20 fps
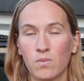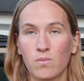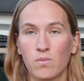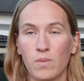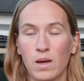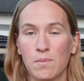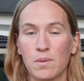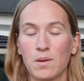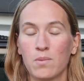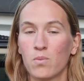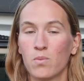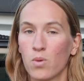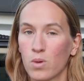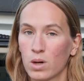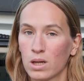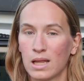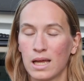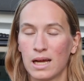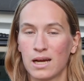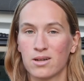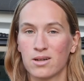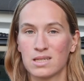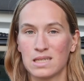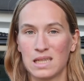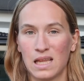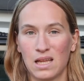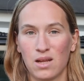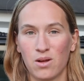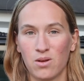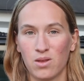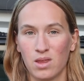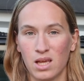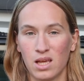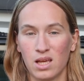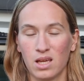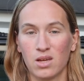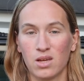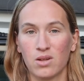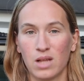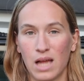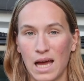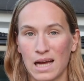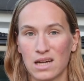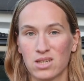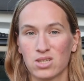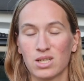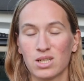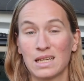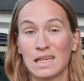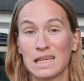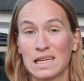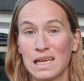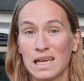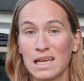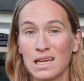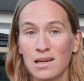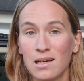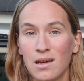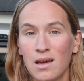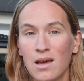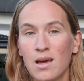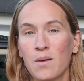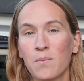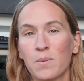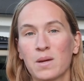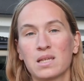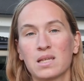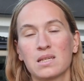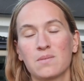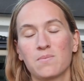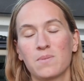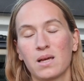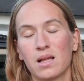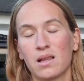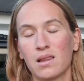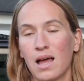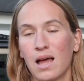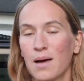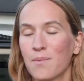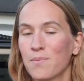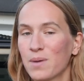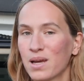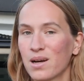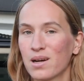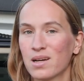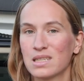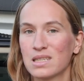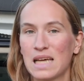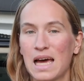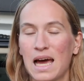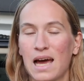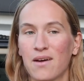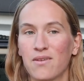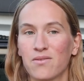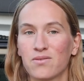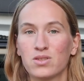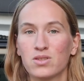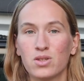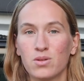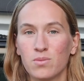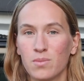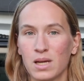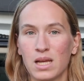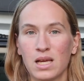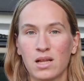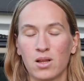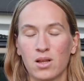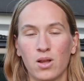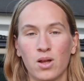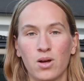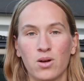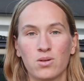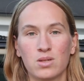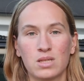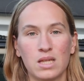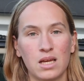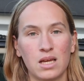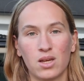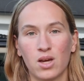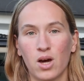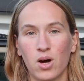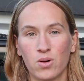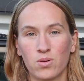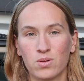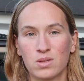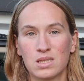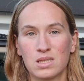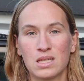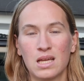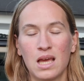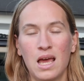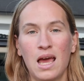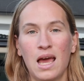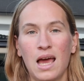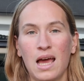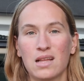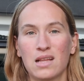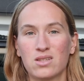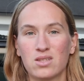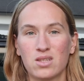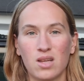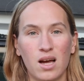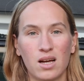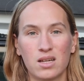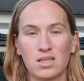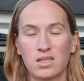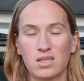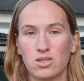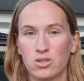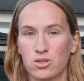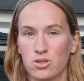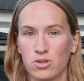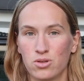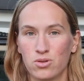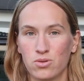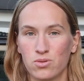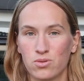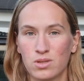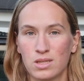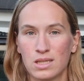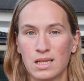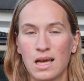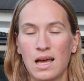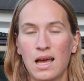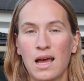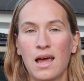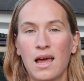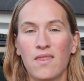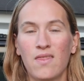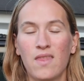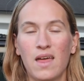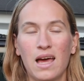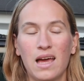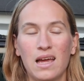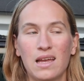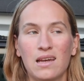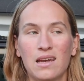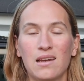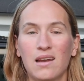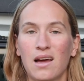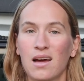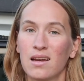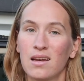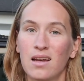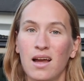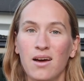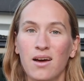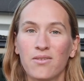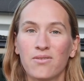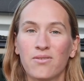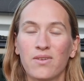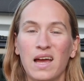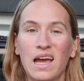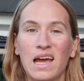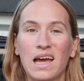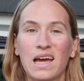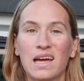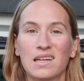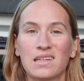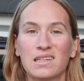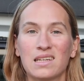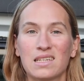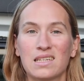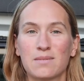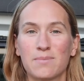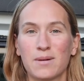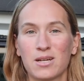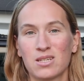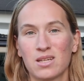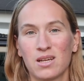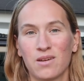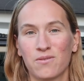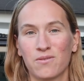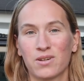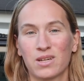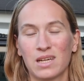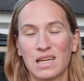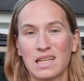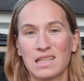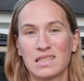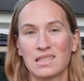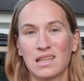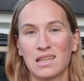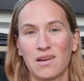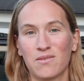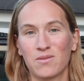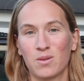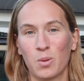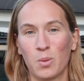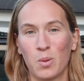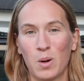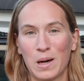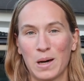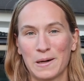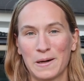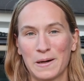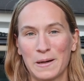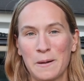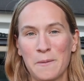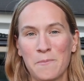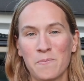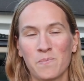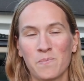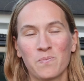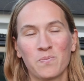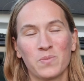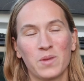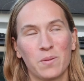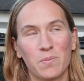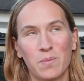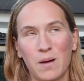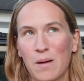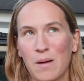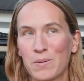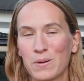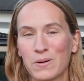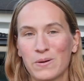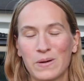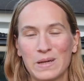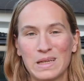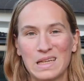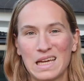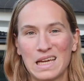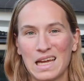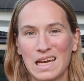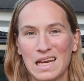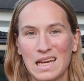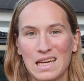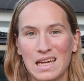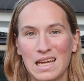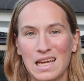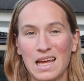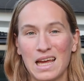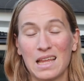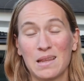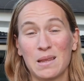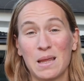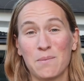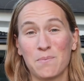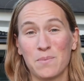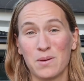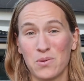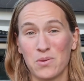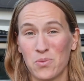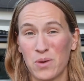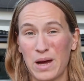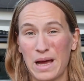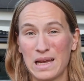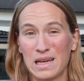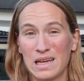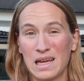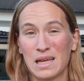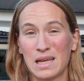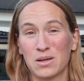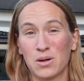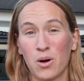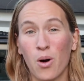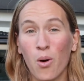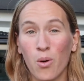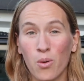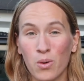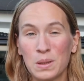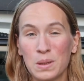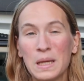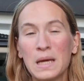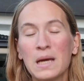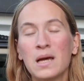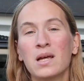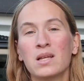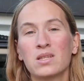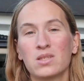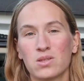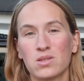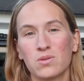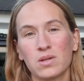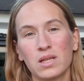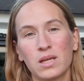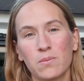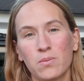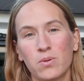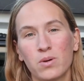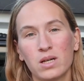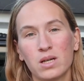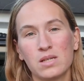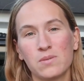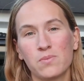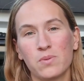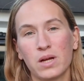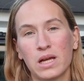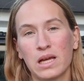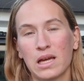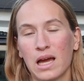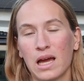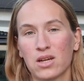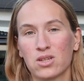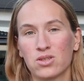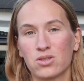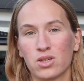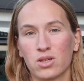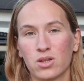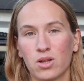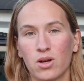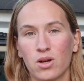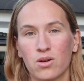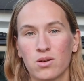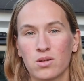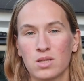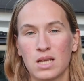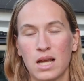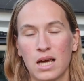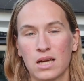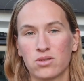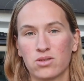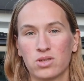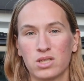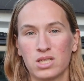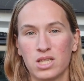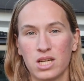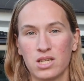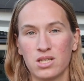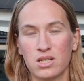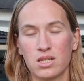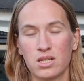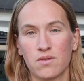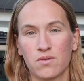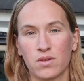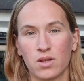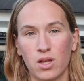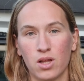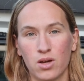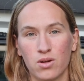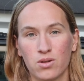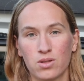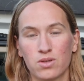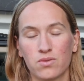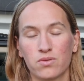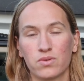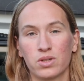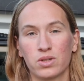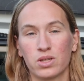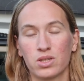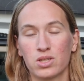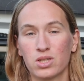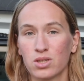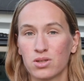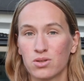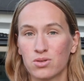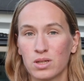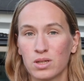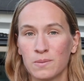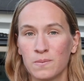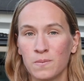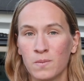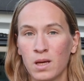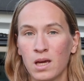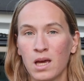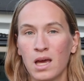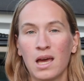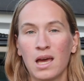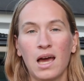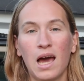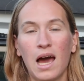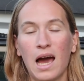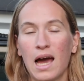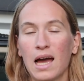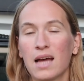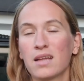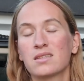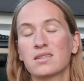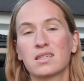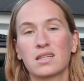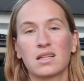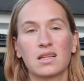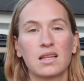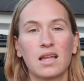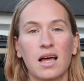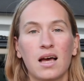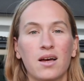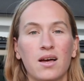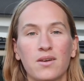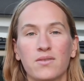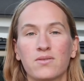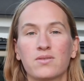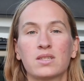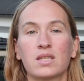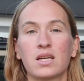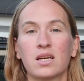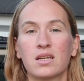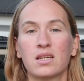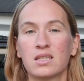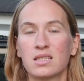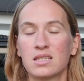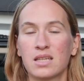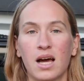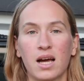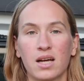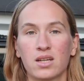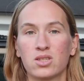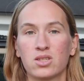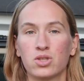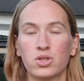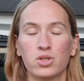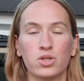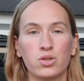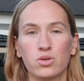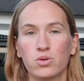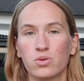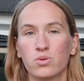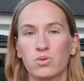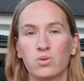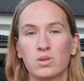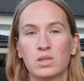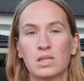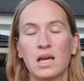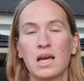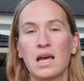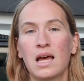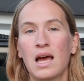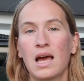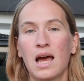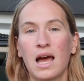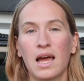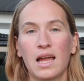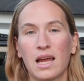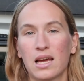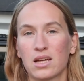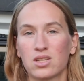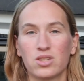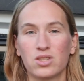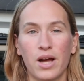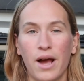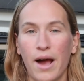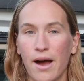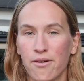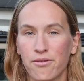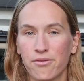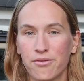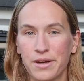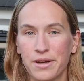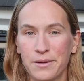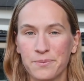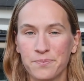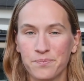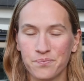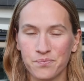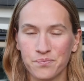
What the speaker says: maybe more layers than you think you'll actually need, because it'd be a lot better to have too many clothes and coats and socks and shoes than not enough. And especially if your kids love the water, they're probably going to get in it and then be wet and cold. So it's really important to bring extra clothes and extra changes of clothes for your children. Hats, gloves, socks, shoes, an extra outfit.